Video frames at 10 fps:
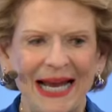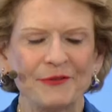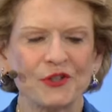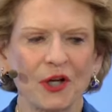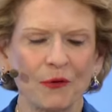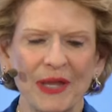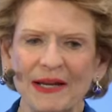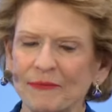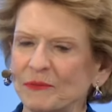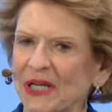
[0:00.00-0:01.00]
And so
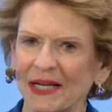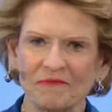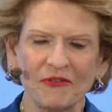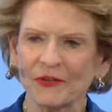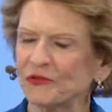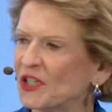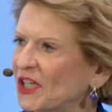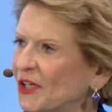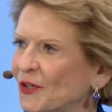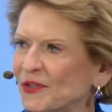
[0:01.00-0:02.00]
they've done 50
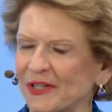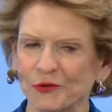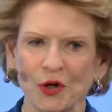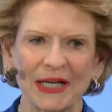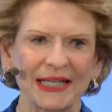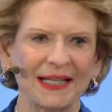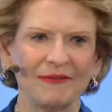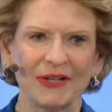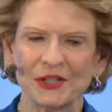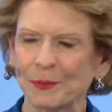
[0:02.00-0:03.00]
years of trying to
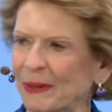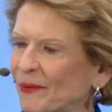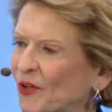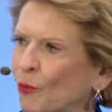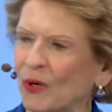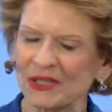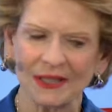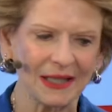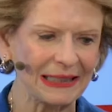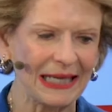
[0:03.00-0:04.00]
convince people there
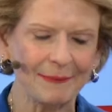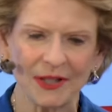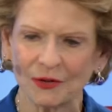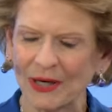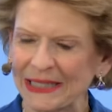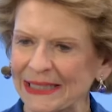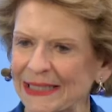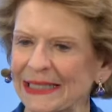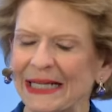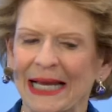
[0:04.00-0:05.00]
wasn't a climate
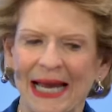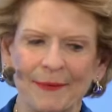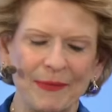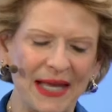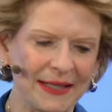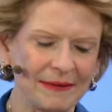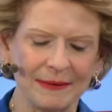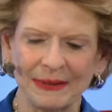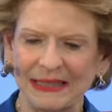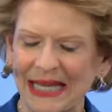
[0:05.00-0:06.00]
crisis, and then
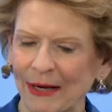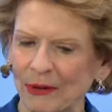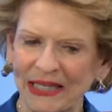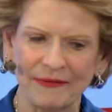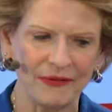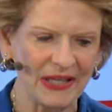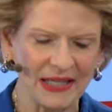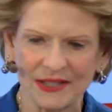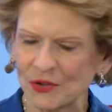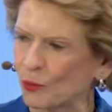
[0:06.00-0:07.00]
now
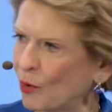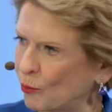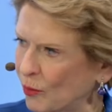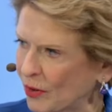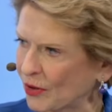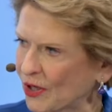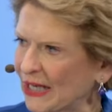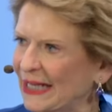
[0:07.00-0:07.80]
EVs won't work,